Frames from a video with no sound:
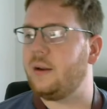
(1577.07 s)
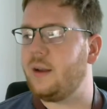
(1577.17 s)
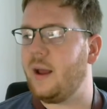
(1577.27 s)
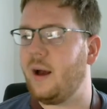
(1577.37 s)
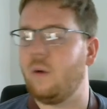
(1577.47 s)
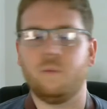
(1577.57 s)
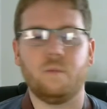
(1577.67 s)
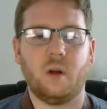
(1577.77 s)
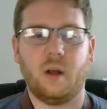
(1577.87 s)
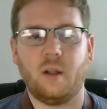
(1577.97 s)
Now,
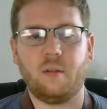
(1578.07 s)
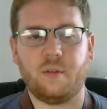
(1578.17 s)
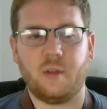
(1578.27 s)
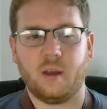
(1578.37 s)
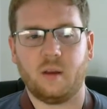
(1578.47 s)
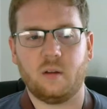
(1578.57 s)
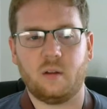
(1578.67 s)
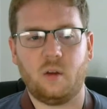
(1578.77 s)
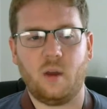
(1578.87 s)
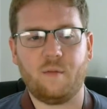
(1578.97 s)
another thing,
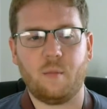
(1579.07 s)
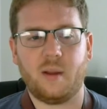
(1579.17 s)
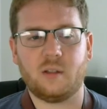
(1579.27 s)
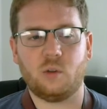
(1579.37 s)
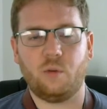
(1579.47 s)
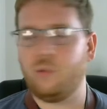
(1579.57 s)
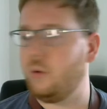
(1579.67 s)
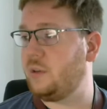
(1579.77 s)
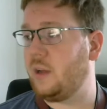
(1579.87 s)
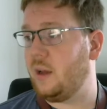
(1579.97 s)
you have a mezzo
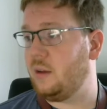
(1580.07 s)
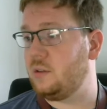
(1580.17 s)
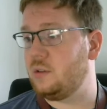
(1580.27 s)
forte, so you